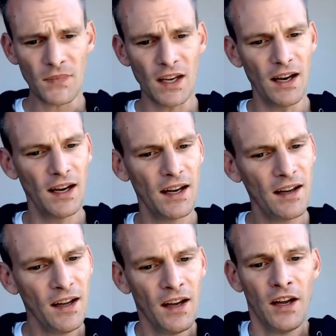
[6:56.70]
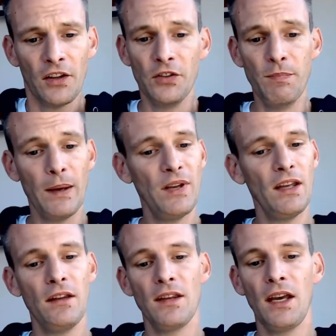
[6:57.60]
Uh,
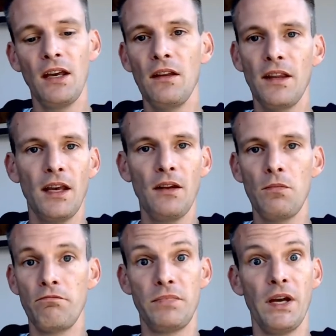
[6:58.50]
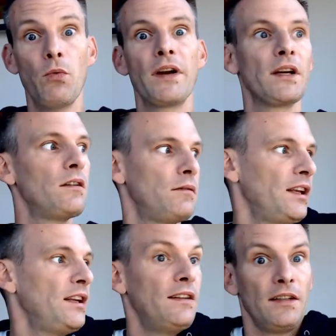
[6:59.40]
maybe they they they want to they
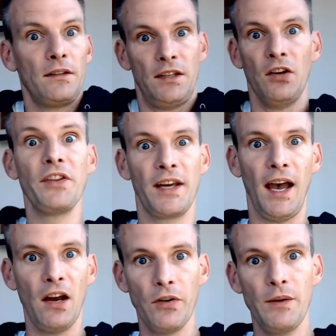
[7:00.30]
need to kill the guy right